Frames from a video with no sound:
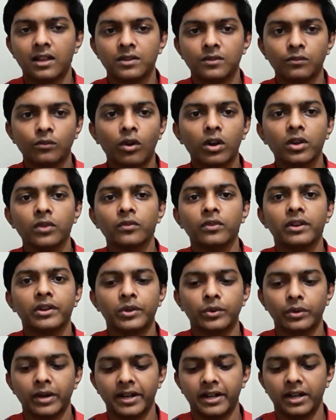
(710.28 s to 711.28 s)
what you will
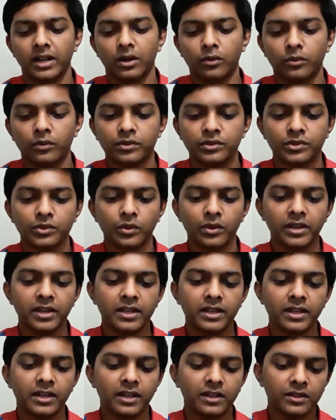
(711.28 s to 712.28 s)
do right now so
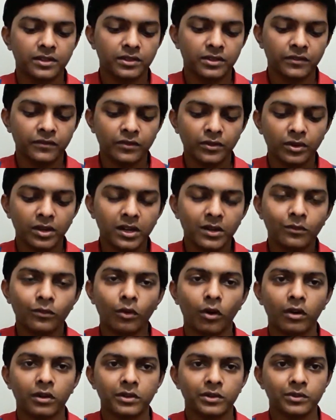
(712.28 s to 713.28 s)
if you really
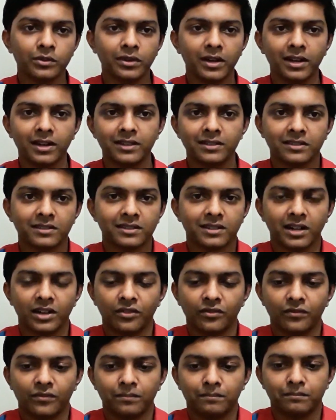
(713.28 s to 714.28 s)
want to really just
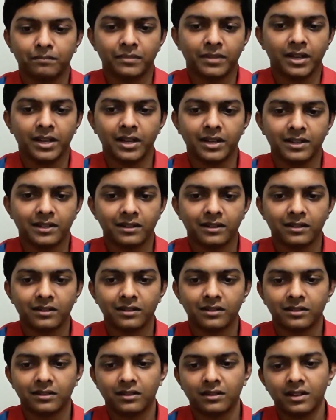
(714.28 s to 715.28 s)
kind of
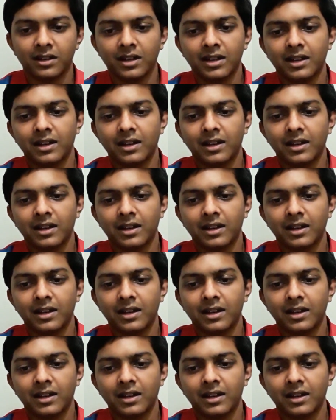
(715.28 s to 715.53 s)
uh,